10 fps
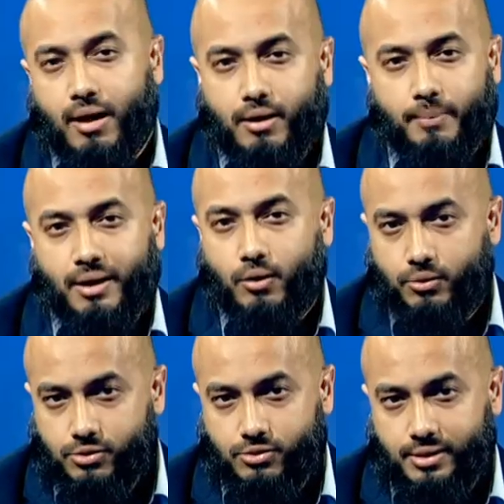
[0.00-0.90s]
out and about on
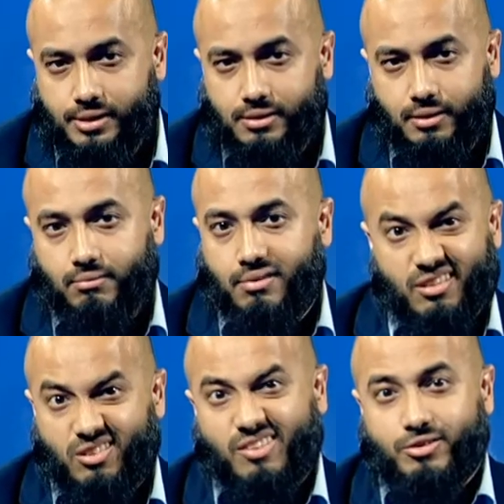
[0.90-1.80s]
the streets, you know, they
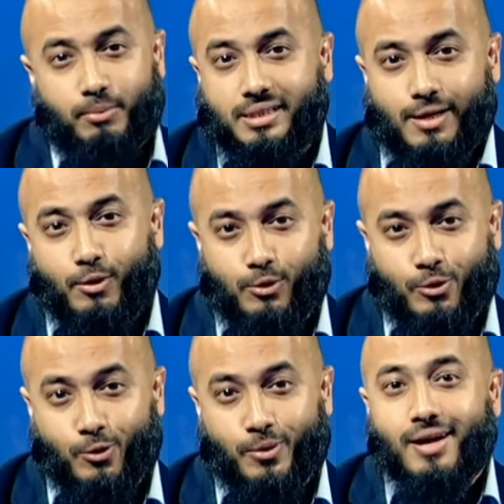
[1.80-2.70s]
don't have to miss out on the
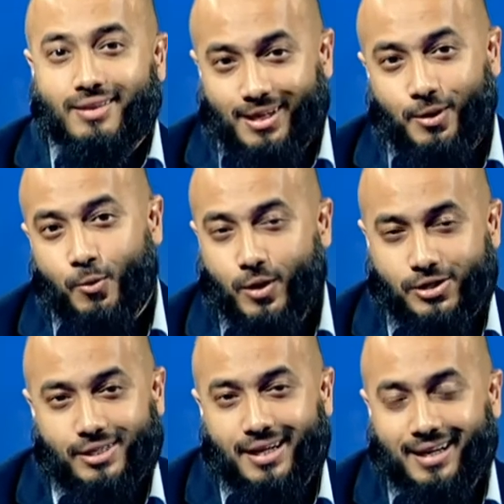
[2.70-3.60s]
show. They can watch
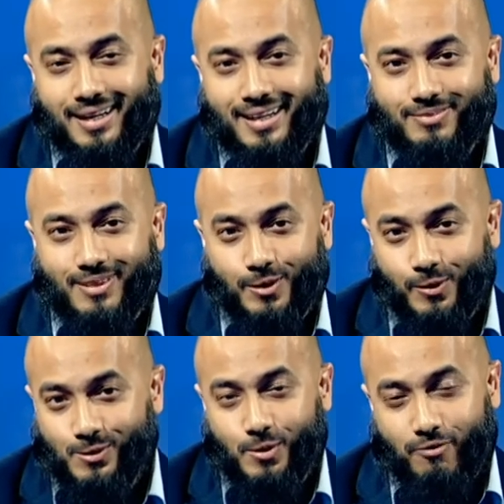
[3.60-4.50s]
it if they go
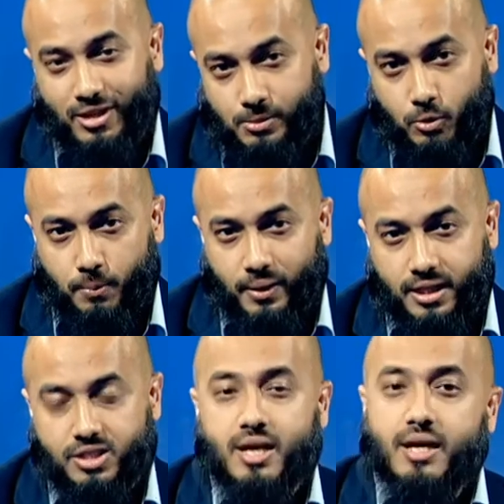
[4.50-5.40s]
onto our Facebook
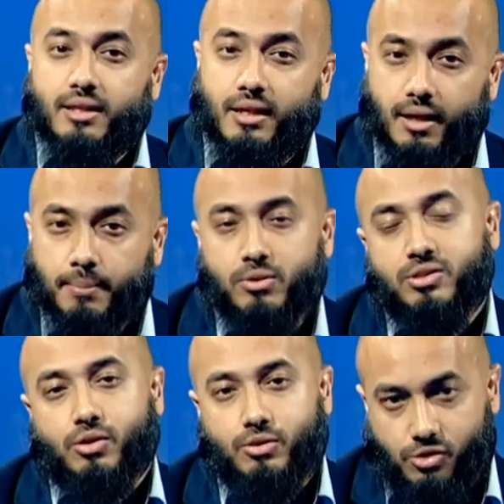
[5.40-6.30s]
page. The number
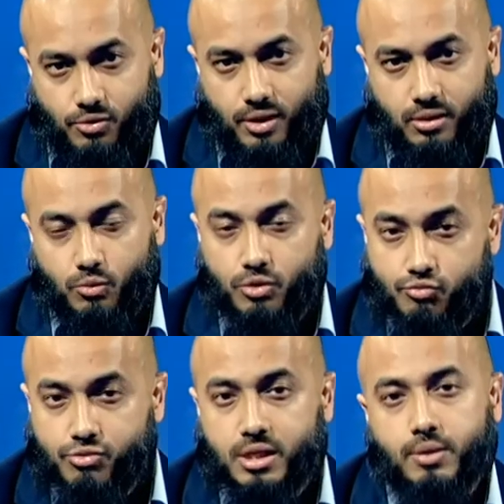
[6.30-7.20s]
is on the screen. We
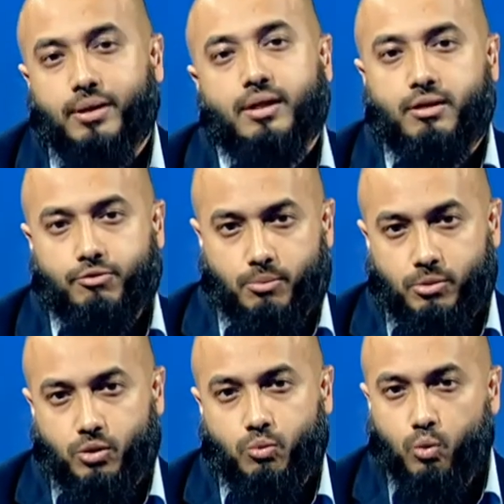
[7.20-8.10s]
really want to hear from
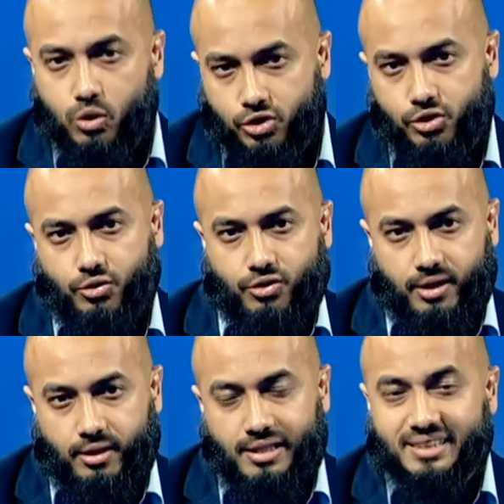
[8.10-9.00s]
you. What do you
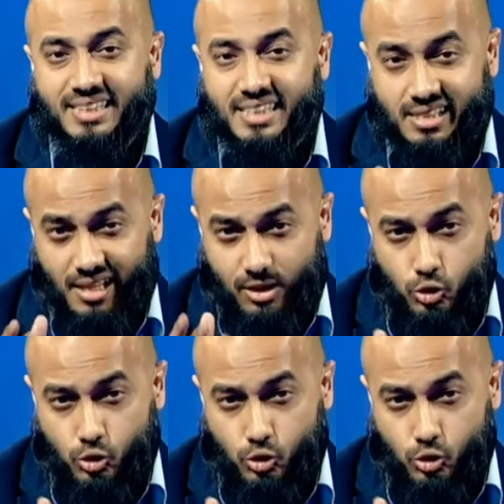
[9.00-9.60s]
think? Is this a